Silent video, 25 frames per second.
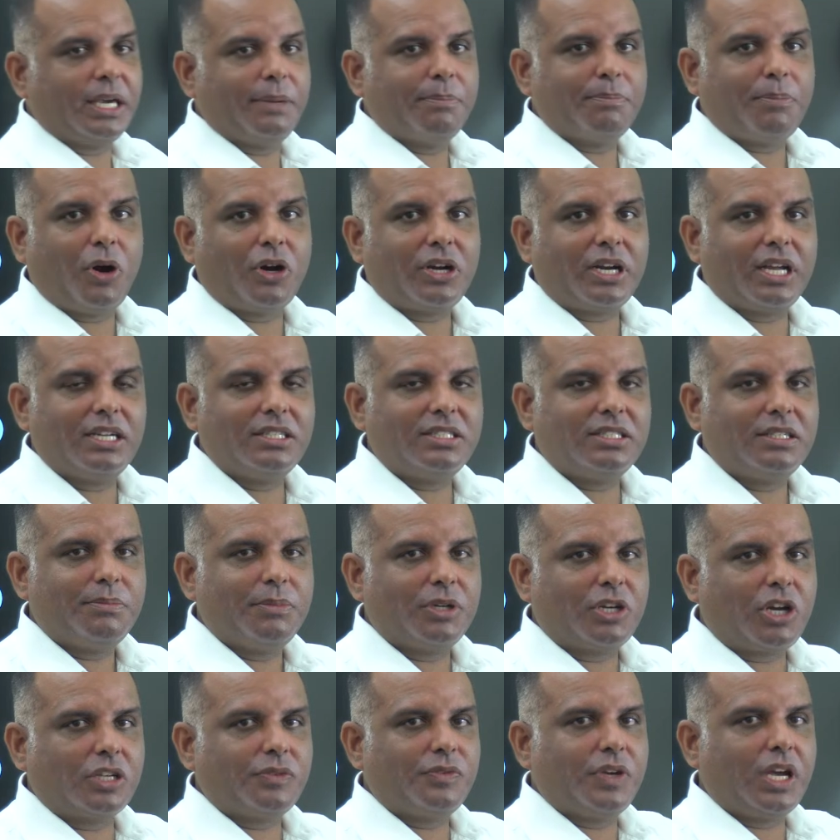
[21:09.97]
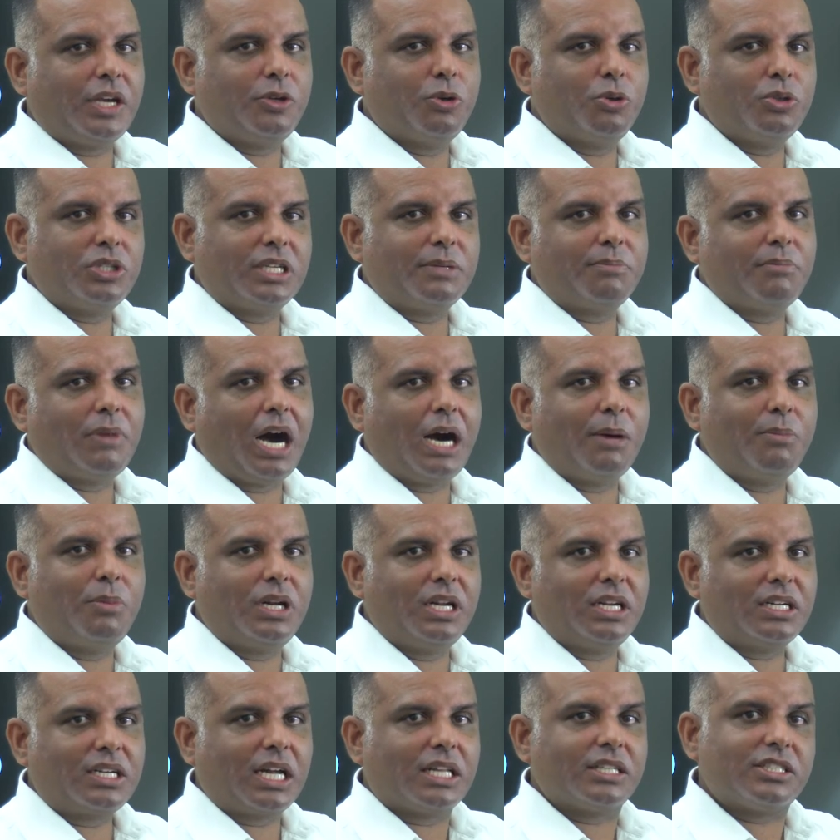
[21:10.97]
importance because we are using marble
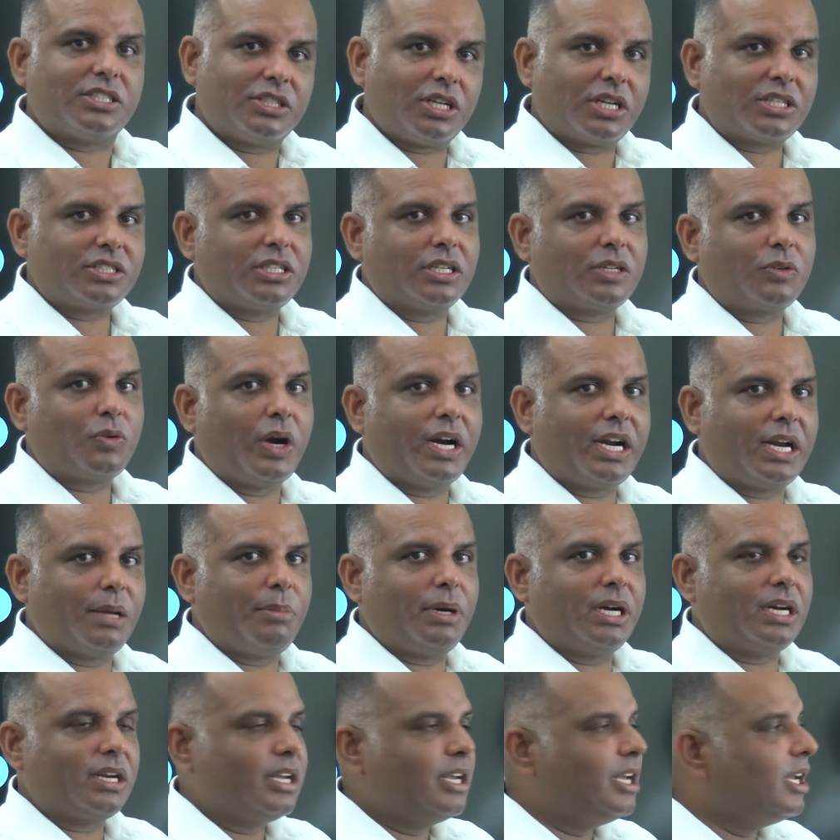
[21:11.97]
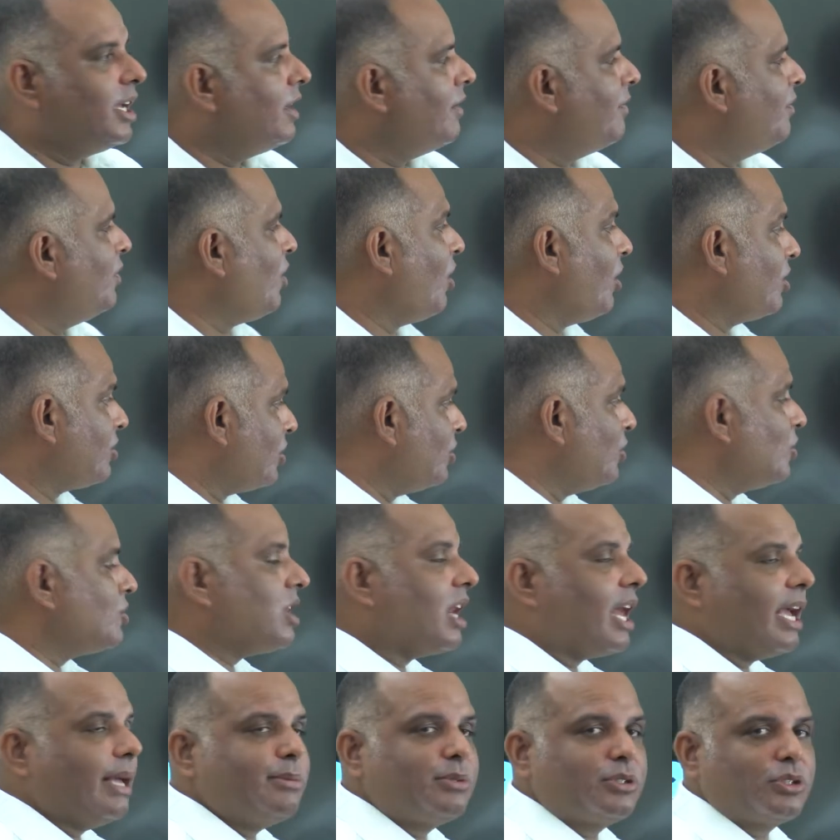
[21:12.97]
in construction quite a bit. We also use
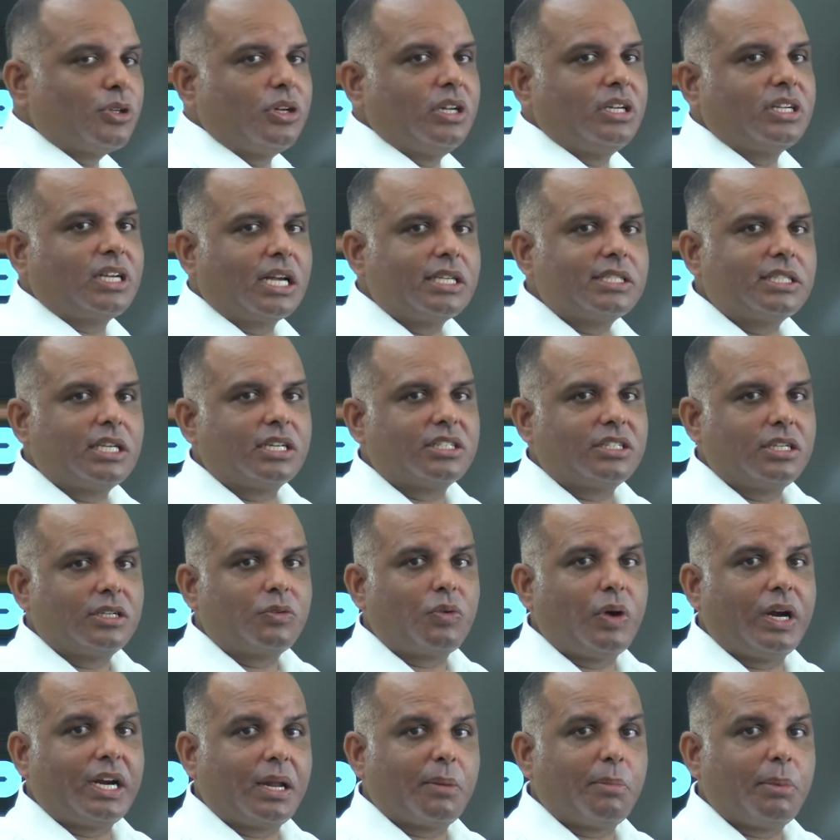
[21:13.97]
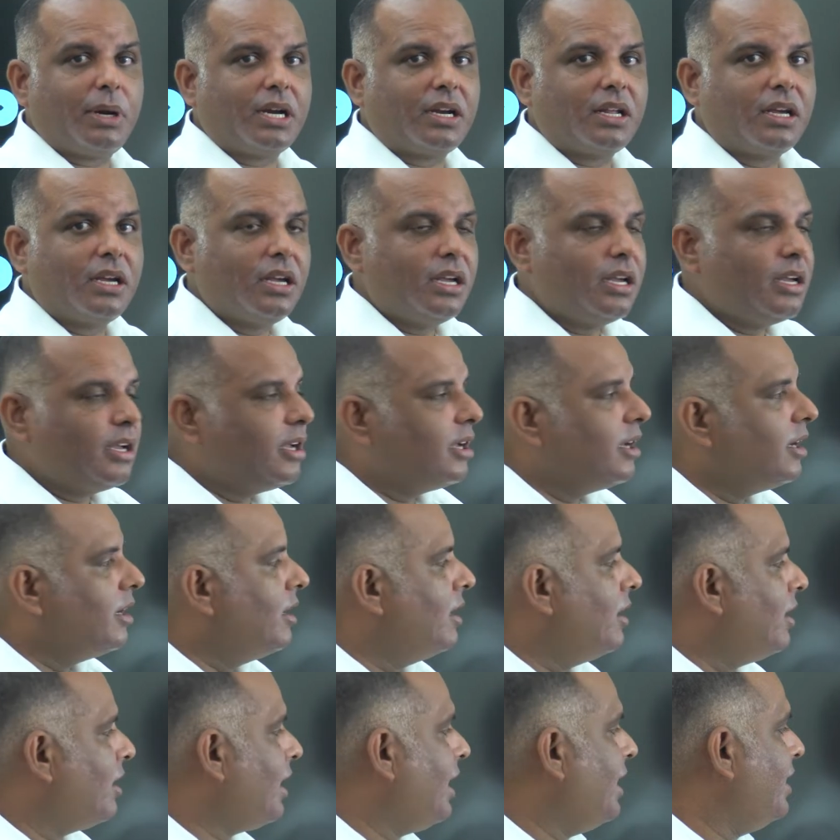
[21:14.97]
limestone in construction quite a bit,
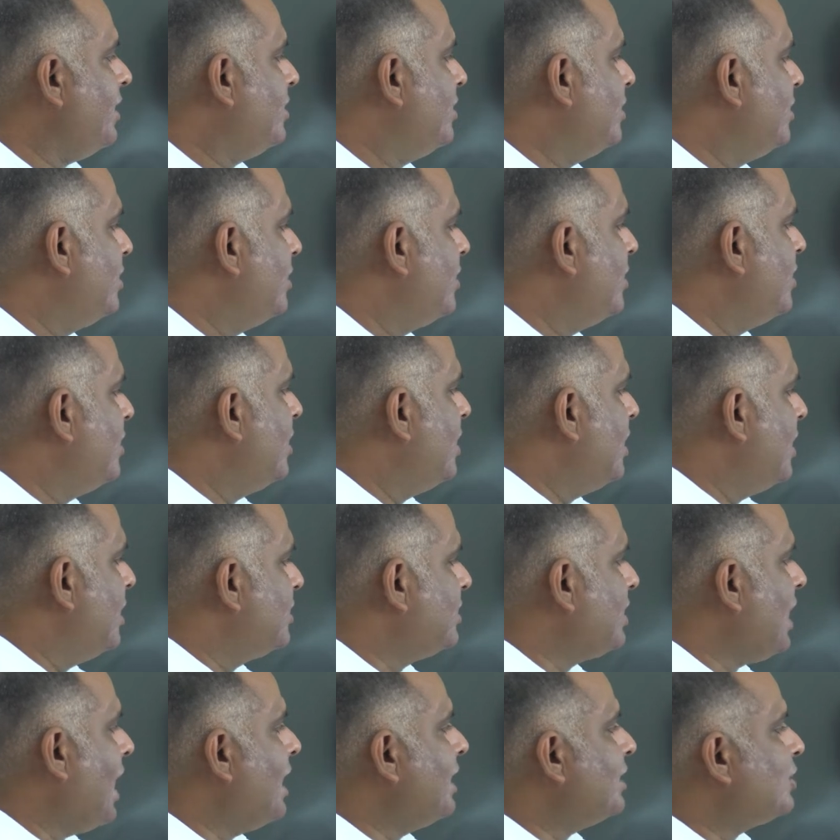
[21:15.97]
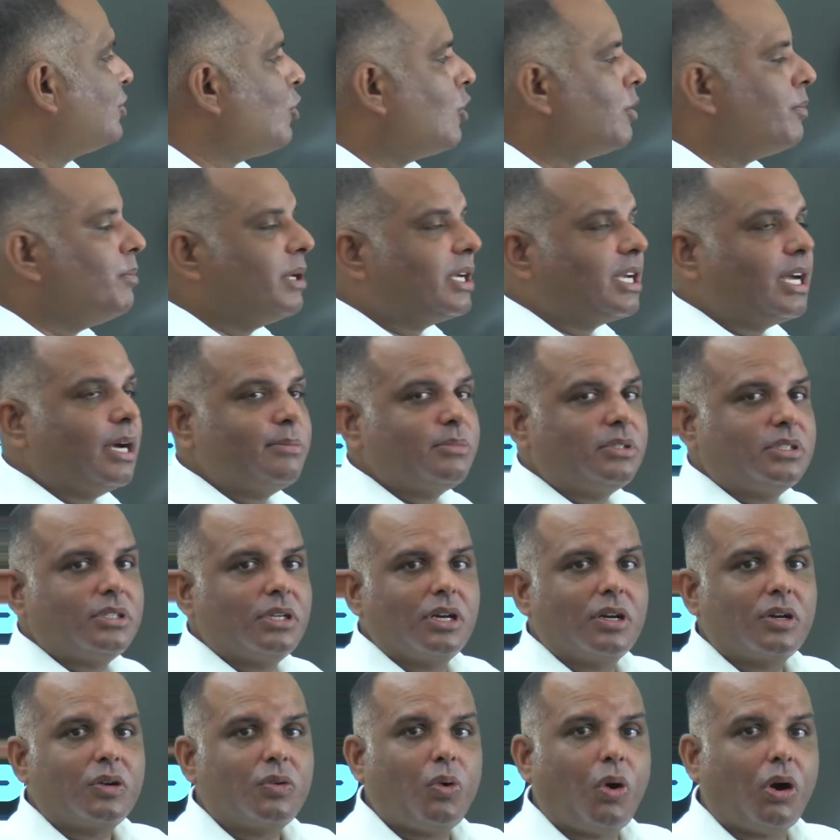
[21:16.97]
right? Sandstone becomes
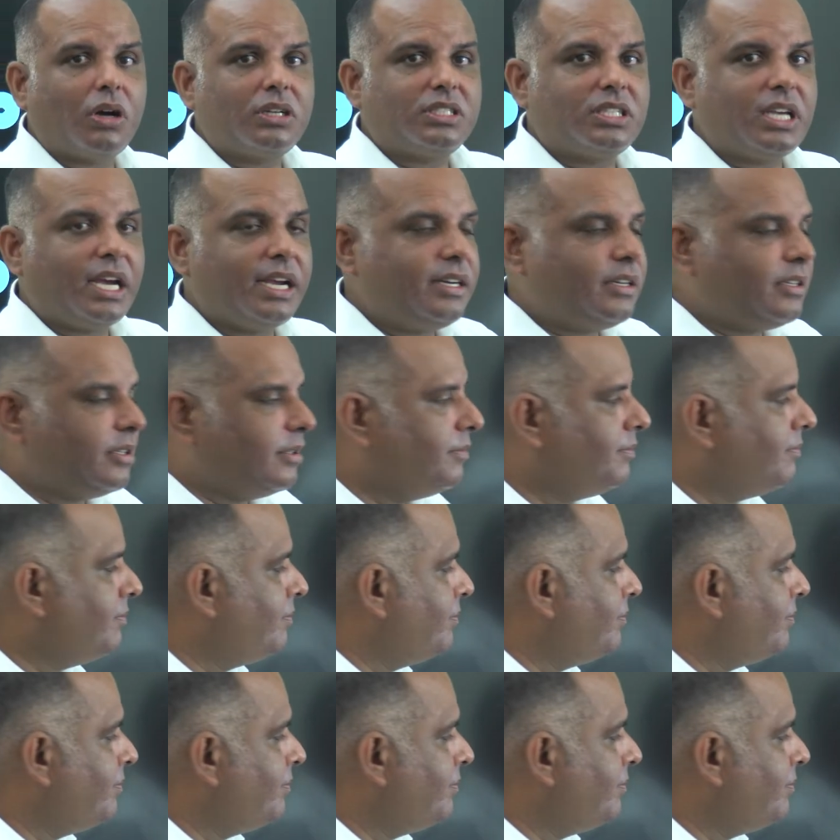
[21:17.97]
quartzite.